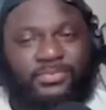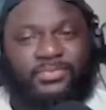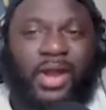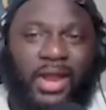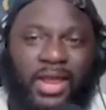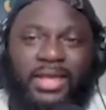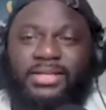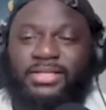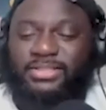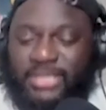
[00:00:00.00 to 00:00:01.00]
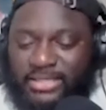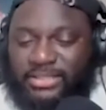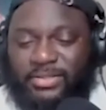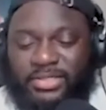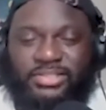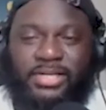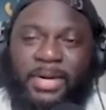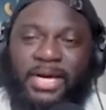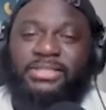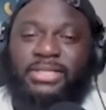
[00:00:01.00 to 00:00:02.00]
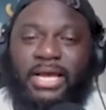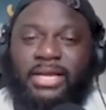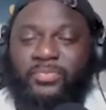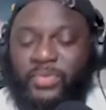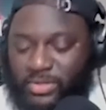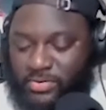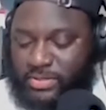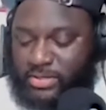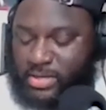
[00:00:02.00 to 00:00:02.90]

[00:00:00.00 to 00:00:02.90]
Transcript: Right, exactly, because somebody's lying and we know it.